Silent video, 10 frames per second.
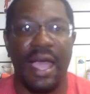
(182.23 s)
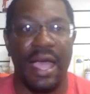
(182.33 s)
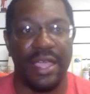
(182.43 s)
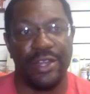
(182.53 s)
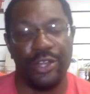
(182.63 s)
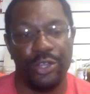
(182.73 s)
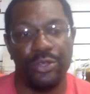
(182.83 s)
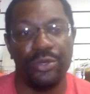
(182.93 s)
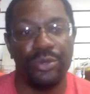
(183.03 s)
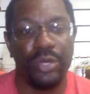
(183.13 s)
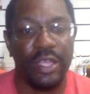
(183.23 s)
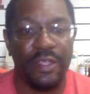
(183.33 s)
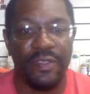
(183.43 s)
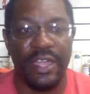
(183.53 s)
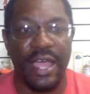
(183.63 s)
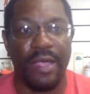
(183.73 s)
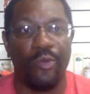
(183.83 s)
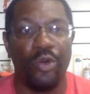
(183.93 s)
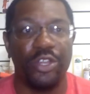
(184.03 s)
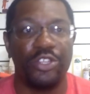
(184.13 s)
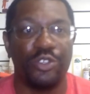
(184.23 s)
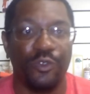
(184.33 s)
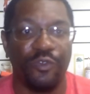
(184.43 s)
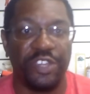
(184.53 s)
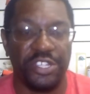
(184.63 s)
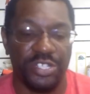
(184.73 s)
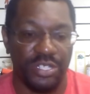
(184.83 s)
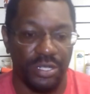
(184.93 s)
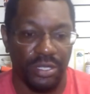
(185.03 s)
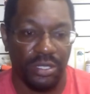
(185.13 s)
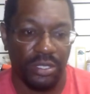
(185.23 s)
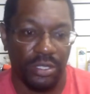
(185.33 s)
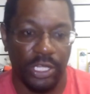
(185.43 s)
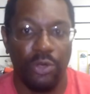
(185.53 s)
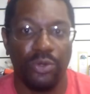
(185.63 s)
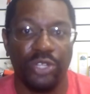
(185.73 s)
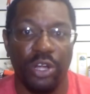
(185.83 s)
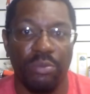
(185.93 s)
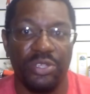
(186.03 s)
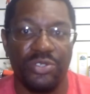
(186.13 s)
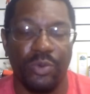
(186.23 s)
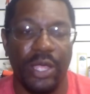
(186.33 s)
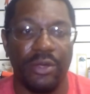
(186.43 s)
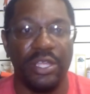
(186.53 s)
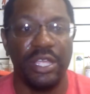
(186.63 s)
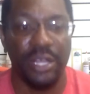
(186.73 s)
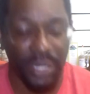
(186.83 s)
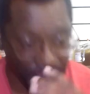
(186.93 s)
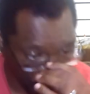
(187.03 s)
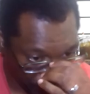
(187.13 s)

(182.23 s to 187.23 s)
I knew that I wanted to fish local tournaments around here,